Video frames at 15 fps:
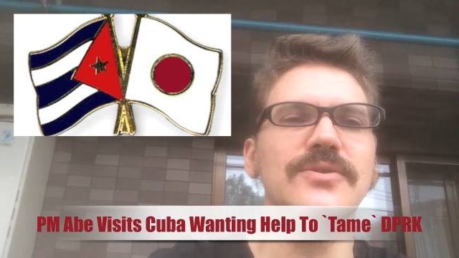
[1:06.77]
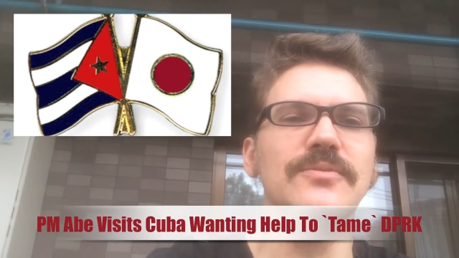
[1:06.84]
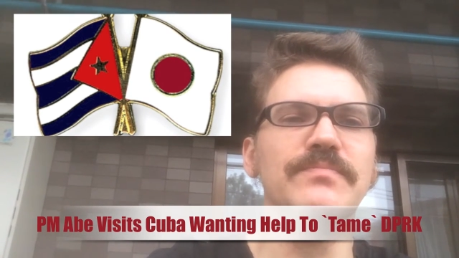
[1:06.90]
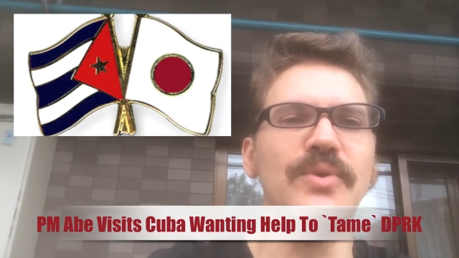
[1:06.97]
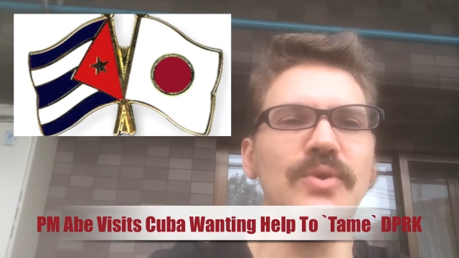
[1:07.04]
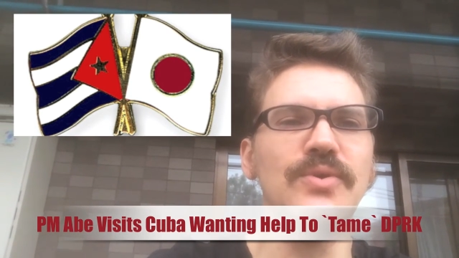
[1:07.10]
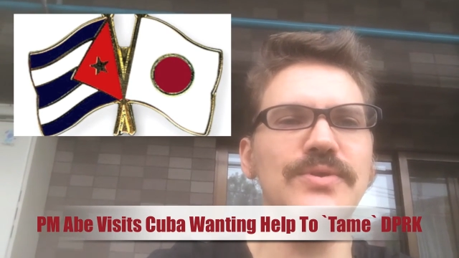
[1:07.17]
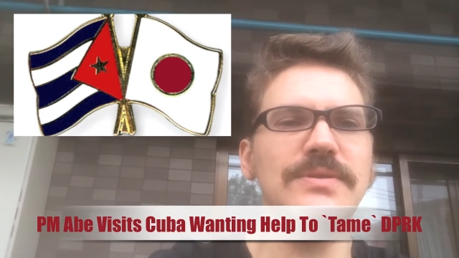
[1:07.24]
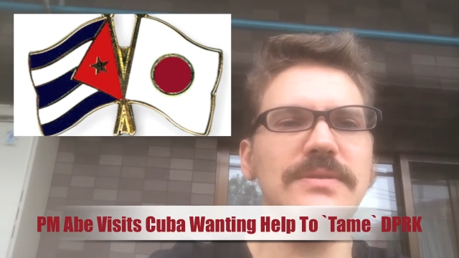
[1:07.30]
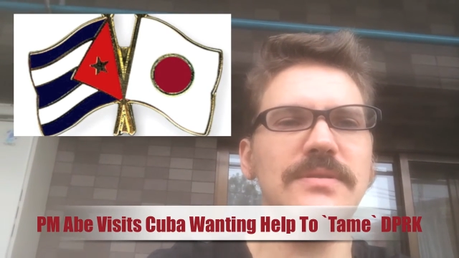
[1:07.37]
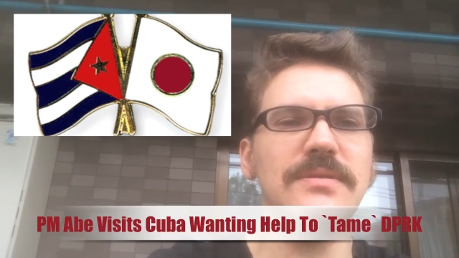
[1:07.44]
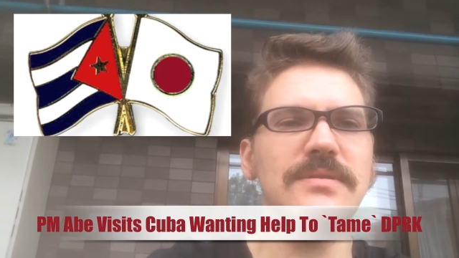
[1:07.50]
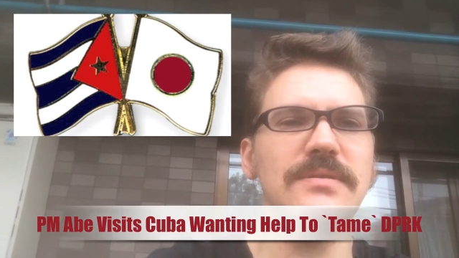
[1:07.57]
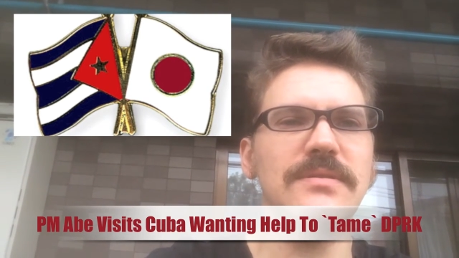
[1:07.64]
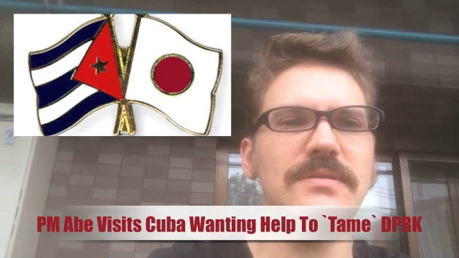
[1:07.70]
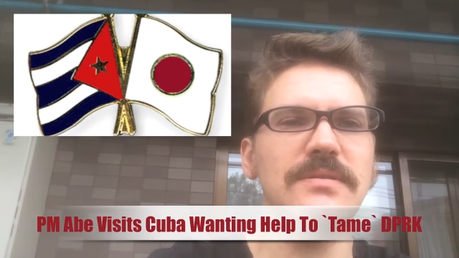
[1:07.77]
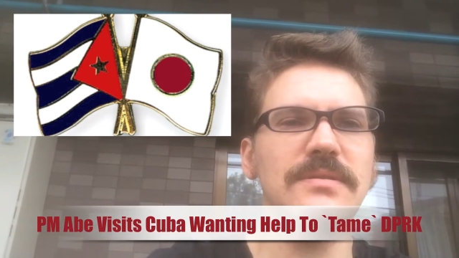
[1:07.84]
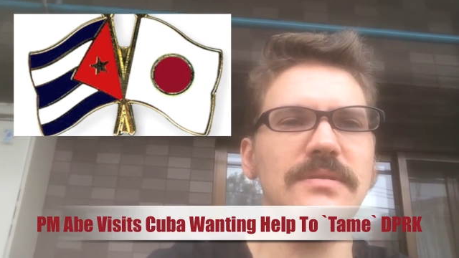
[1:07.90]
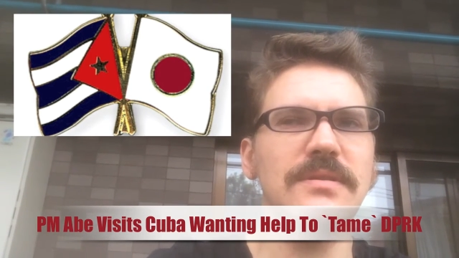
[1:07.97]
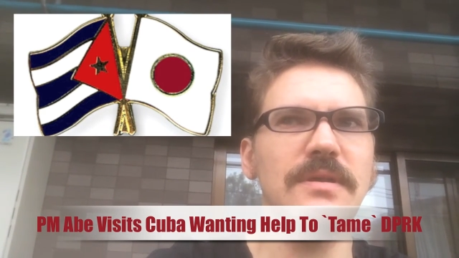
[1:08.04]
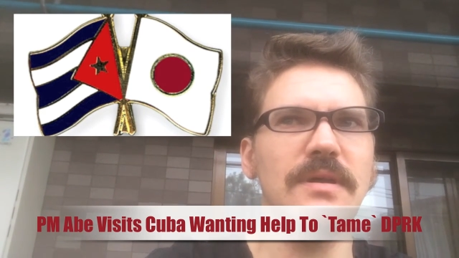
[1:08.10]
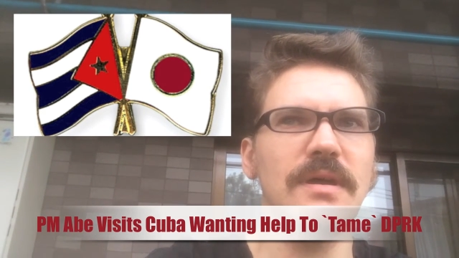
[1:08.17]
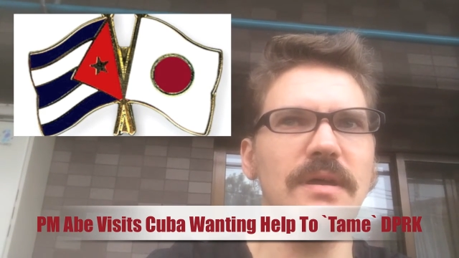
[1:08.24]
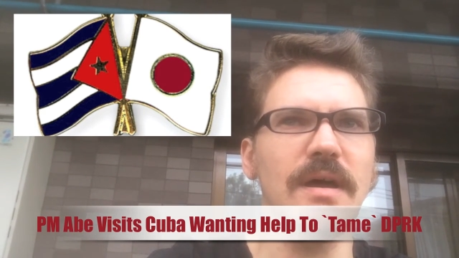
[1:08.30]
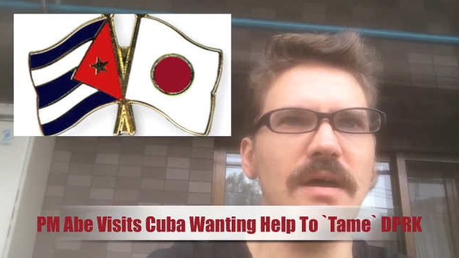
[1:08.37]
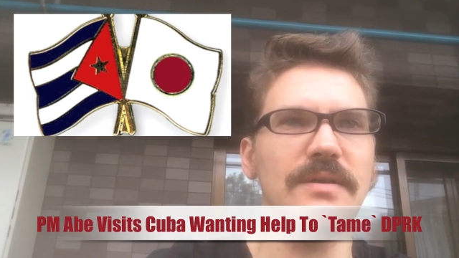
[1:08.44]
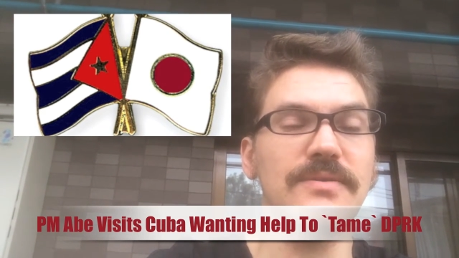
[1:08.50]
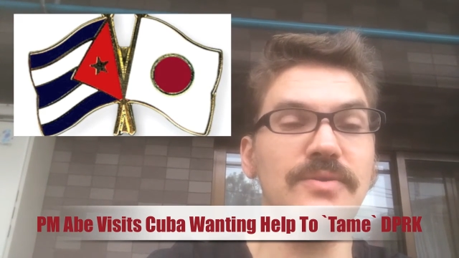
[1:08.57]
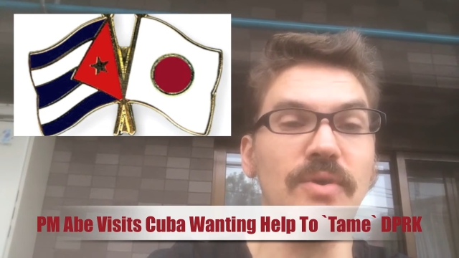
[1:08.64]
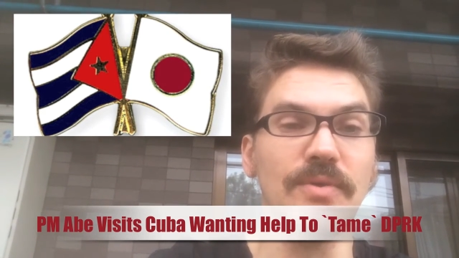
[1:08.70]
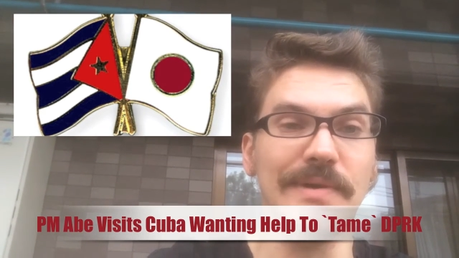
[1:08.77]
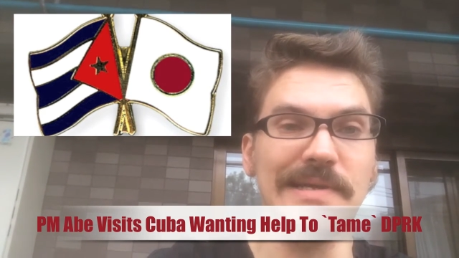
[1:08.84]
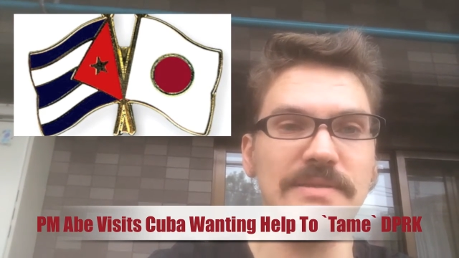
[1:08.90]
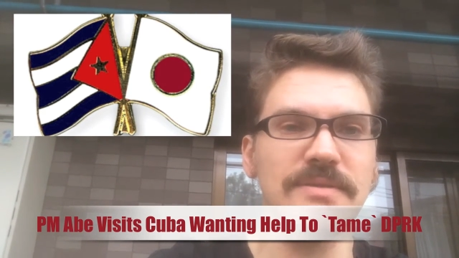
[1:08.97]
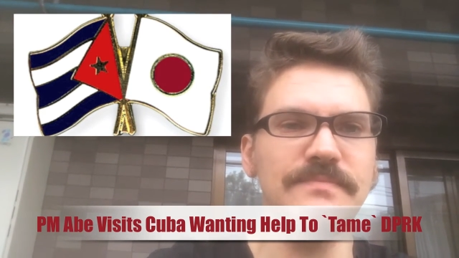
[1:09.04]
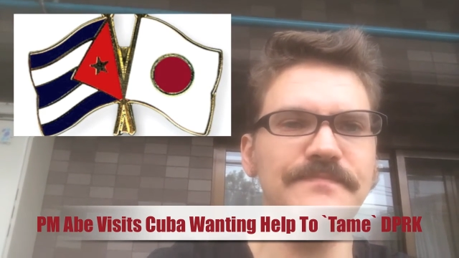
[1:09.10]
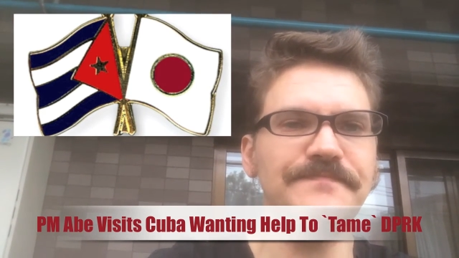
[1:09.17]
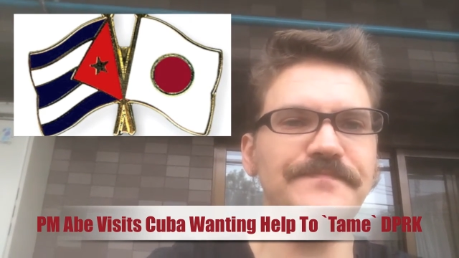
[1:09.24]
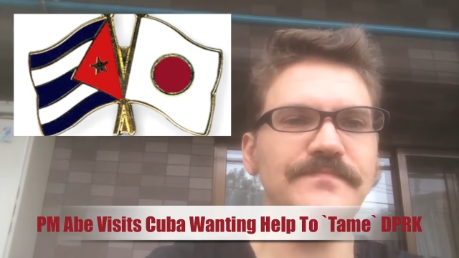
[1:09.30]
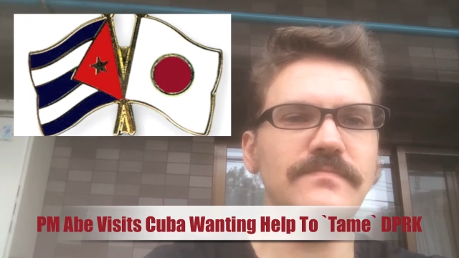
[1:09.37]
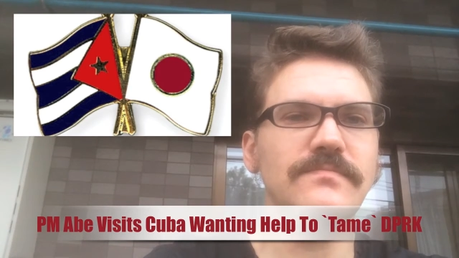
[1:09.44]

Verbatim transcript: boost uh, tourism,